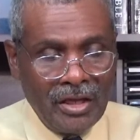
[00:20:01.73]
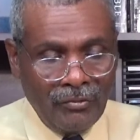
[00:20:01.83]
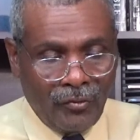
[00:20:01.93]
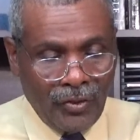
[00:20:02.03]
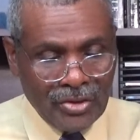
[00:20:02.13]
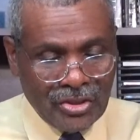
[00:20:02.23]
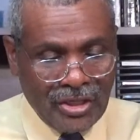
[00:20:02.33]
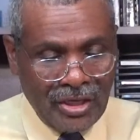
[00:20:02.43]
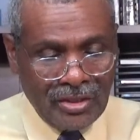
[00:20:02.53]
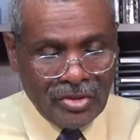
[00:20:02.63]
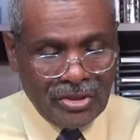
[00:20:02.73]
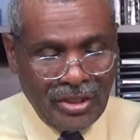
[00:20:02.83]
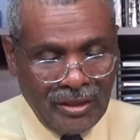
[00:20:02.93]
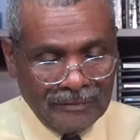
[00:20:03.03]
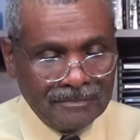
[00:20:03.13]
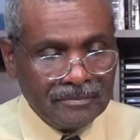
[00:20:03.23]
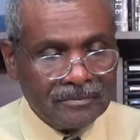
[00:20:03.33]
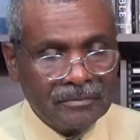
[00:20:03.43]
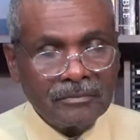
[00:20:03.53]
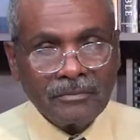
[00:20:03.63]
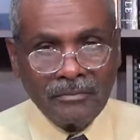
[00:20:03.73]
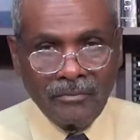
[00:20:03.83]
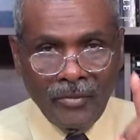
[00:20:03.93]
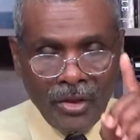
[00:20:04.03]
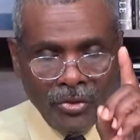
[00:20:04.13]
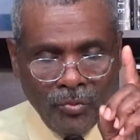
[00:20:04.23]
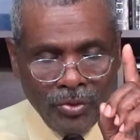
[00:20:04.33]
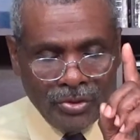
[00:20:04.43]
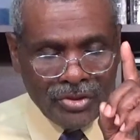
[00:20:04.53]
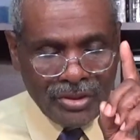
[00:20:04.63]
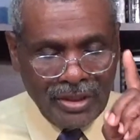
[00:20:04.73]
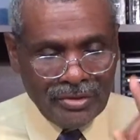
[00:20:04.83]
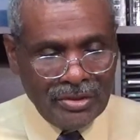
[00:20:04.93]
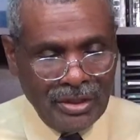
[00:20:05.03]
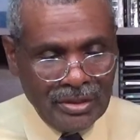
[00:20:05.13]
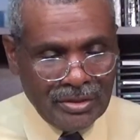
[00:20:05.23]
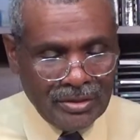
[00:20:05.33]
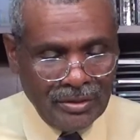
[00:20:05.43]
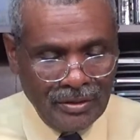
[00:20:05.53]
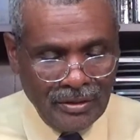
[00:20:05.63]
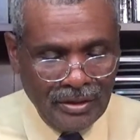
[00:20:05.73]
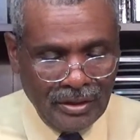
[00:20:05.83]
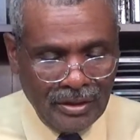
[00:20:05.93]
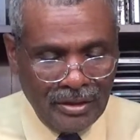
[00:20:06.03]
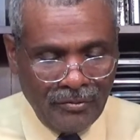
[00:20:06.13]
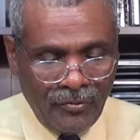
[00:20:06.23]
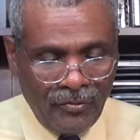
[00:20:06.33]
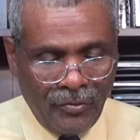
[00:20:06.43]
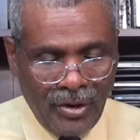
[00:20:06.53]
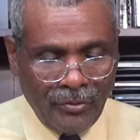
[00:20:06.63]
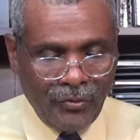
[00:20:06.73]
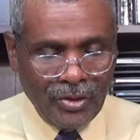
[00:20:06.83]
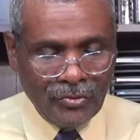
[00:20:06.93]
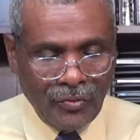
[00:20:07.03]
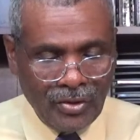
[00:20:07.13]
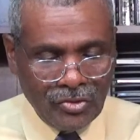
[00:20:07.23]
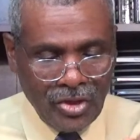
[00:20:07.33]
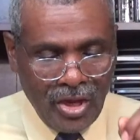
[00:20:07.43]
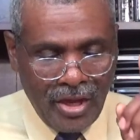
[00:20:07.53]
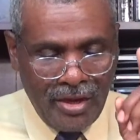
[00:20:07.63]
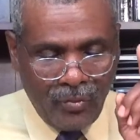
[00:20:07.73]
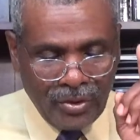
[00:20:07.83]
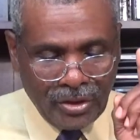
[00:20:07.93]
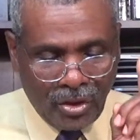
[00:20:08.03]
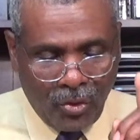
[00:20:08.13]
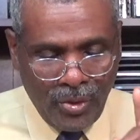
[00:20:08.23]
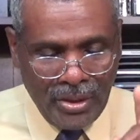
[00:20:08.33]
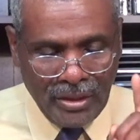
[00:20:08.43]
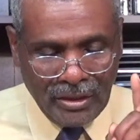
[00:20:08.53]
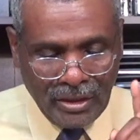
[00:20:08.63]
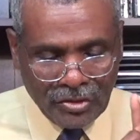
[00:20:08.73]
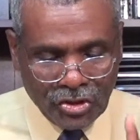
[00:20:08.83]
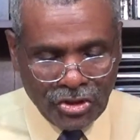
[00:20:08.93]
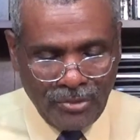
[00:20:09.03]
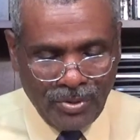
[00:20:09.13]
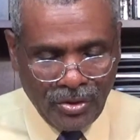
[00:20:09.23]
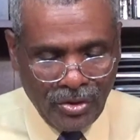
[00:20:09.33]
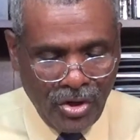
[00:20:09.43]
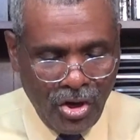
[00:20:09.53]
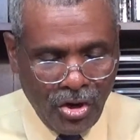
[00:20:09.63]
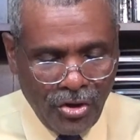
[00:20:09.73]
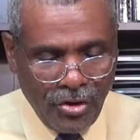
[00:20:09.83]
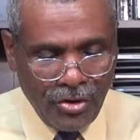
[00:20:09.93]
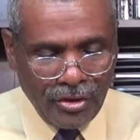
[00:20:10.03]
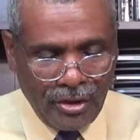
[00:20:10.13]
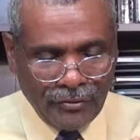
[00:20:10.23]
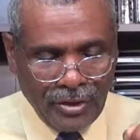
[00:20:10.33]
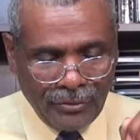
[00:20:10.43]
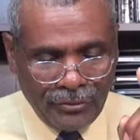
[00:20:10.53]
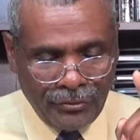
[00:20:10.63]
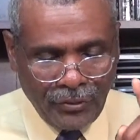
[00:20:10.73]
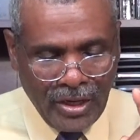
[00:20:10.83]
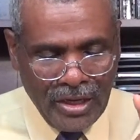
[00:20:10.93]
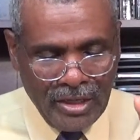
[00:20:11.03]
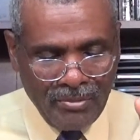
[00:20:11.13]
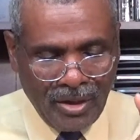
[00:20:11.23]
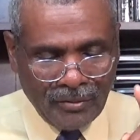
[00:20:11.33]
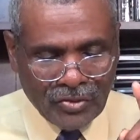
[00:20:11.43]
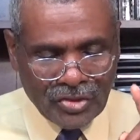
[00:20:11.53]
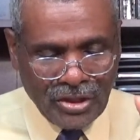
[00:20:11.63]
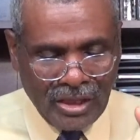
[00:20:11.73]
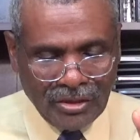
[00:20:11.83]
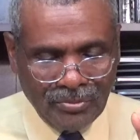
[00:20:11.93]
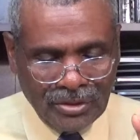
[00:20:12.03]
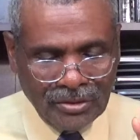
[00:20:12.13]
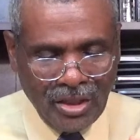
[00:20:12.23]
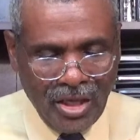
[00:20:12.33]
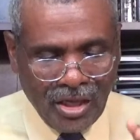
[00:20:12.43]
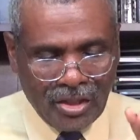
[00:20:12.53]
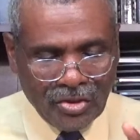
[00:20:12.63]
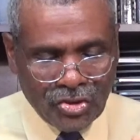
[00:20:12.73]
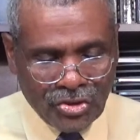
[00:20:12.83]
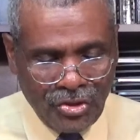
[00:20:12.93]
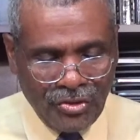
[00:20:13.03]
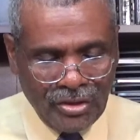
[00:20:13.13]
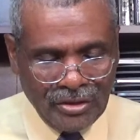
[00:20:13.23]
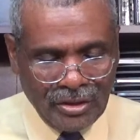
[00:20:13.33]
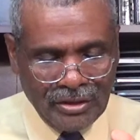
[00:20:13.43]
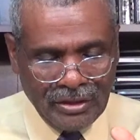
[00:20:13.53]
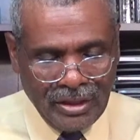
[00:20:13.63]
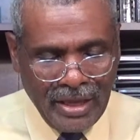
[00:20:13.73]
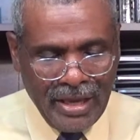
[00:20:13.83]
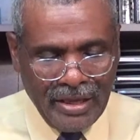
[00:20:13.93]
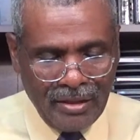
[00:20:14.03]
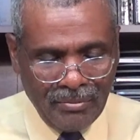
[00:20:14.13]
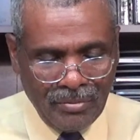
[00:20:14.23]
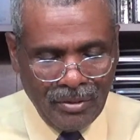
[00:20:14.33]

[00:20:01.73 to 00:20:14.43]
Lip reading: In 1 Kings 10, the word says this in the very first verse. And when the queen of Sheba heard of the fame of Solomon concerning the name